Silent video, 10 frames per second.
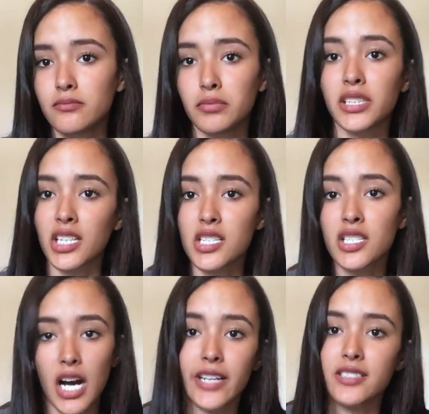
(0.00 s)
because
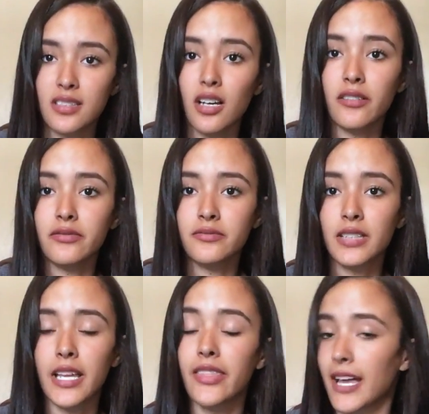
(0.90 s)
God is love,
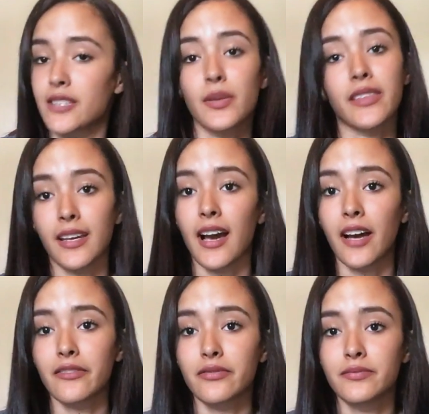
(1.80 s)
and that's what they
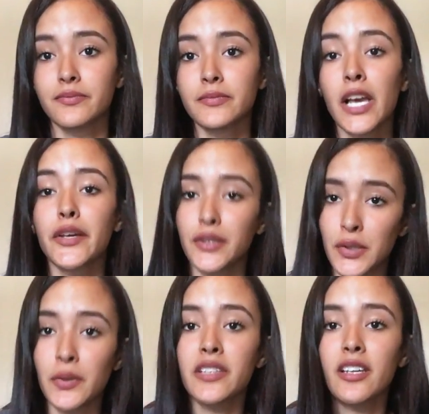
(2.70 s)
have.
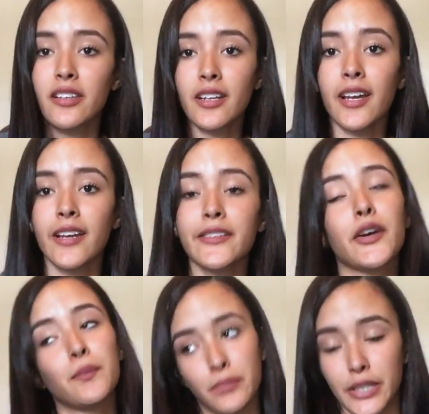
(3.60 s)
You, on the other hand,
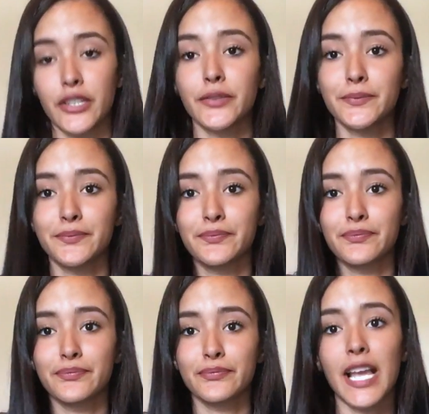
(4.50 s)
are bitter
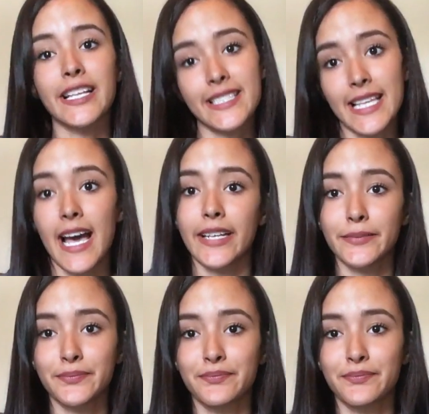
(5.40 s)
and sad.